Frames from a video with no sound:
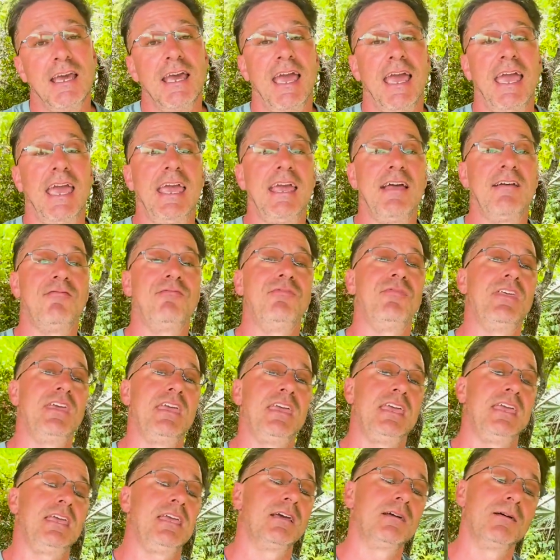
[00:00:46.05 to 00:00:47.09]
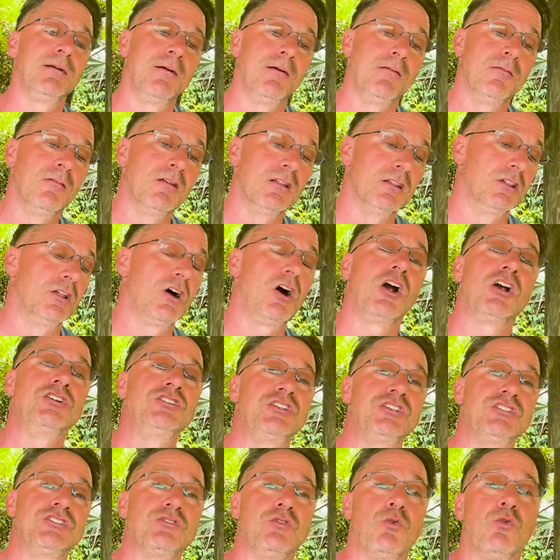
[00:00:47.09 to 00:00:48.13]
And the
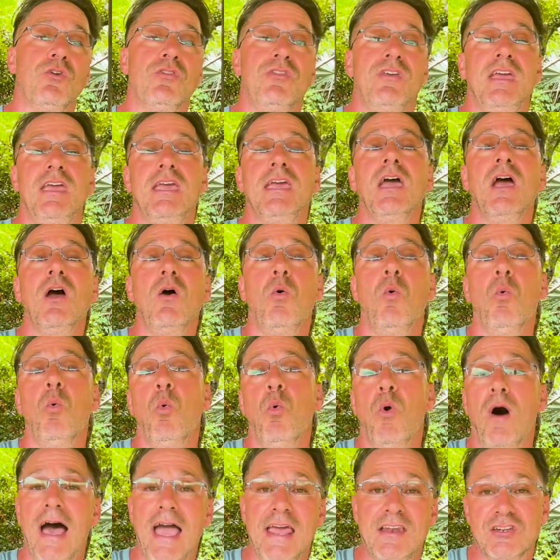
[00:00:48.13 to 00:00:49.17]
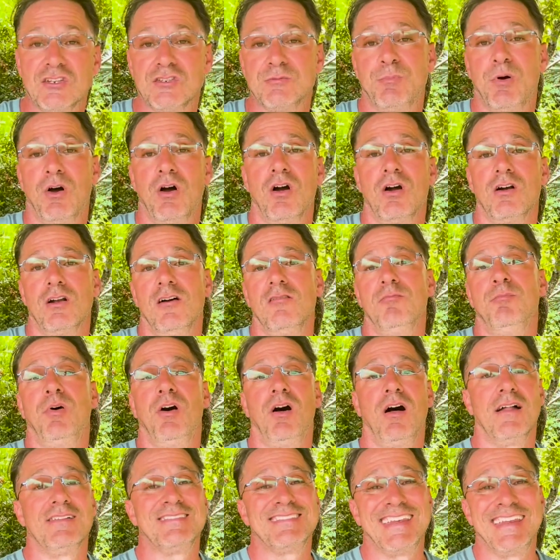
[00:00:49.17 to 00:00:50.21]
largest or the widest part of
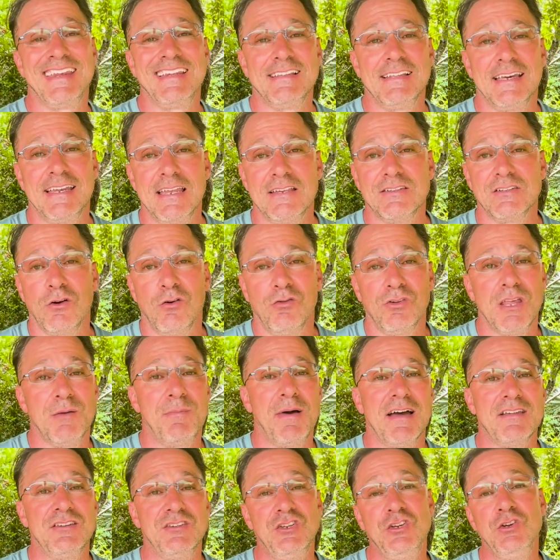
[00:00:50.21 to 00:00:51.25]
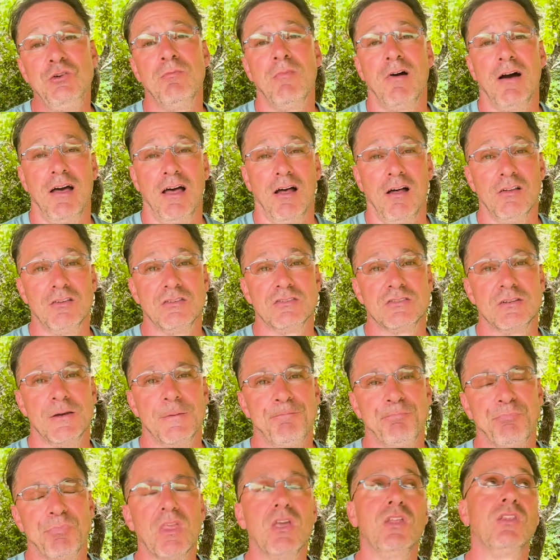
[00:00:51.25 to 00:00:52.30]
Ponce Inlet is only about 2 miles.
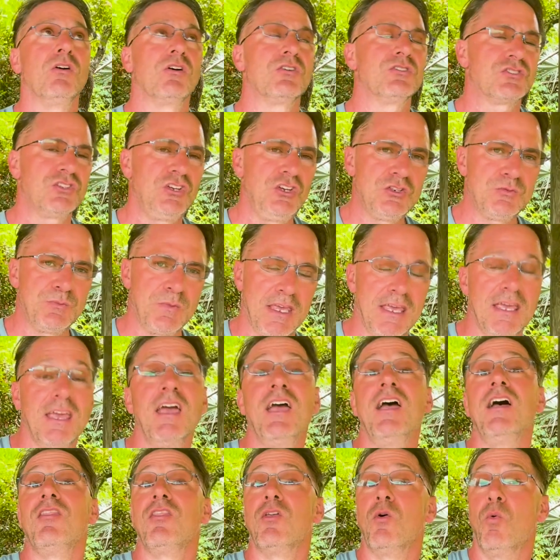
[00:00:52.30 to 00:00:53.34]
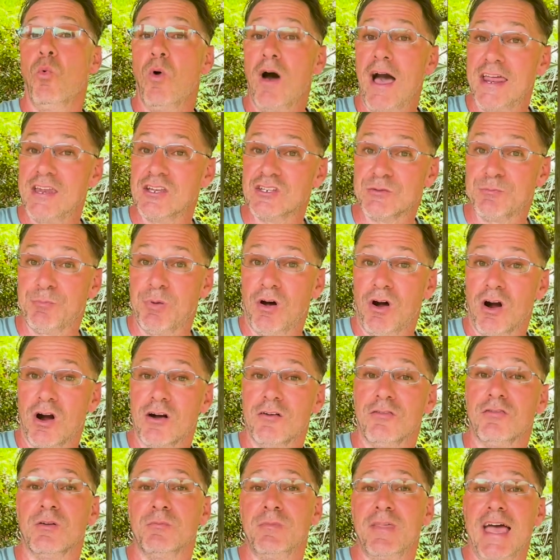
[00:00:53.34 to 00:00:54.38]
No, excuse me, the widest part
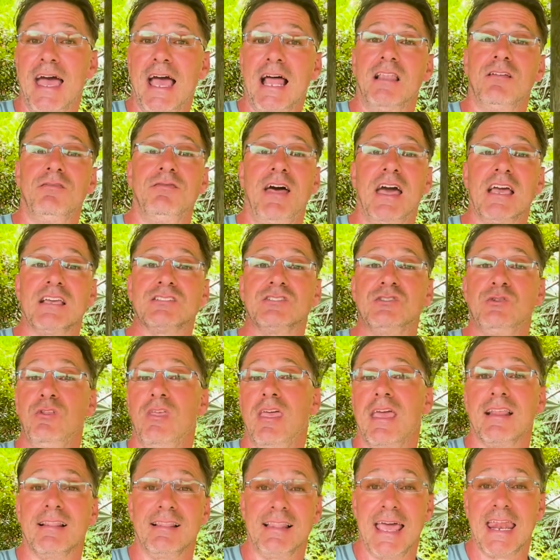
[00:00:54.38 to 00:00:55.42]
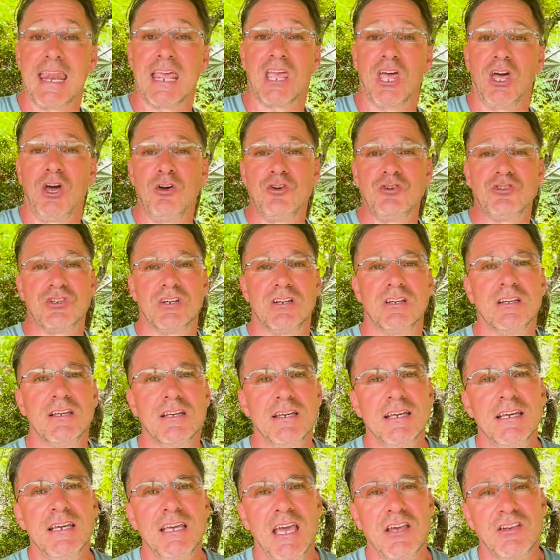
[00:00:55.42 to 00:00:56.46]
from the Halifax to the Atlantic Ocean
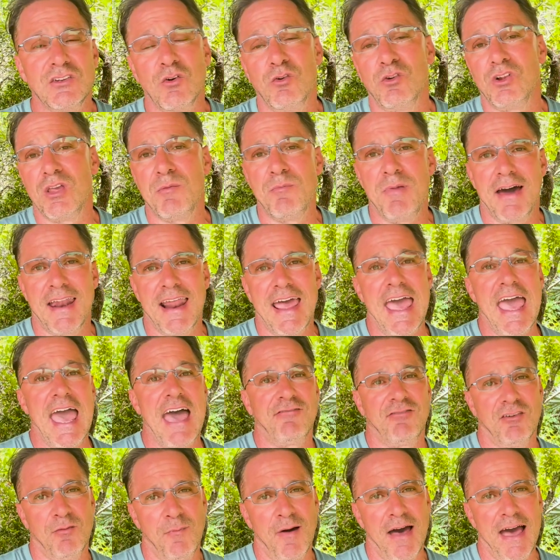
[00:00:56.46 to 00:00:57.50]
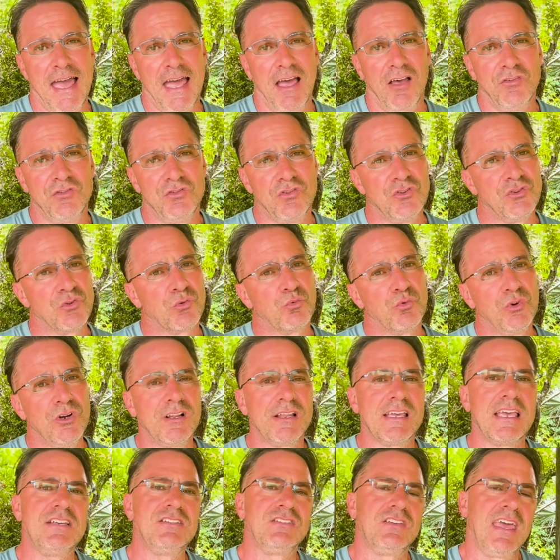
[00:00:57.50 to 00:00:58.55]
is only about a half a mile, so it's real
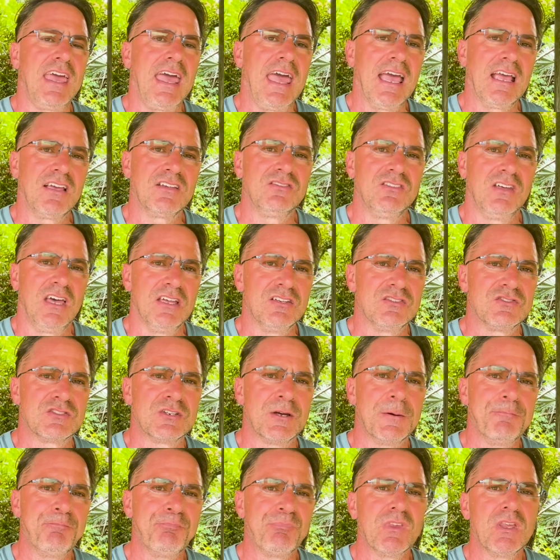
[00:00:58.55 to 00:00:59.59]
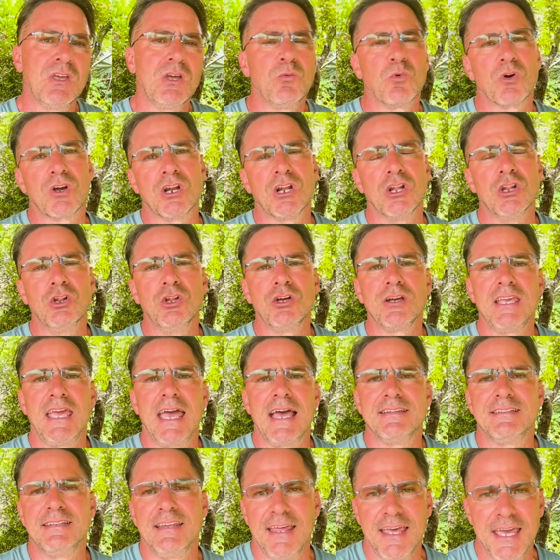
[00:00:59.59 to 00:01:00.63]
easy access. We're going to look
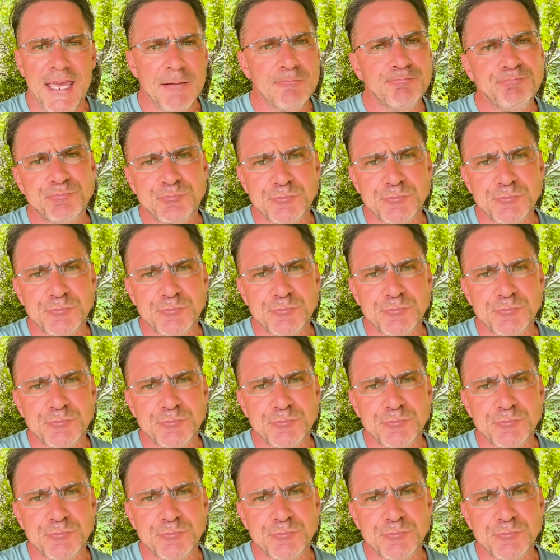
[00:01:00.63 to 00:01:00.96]
at today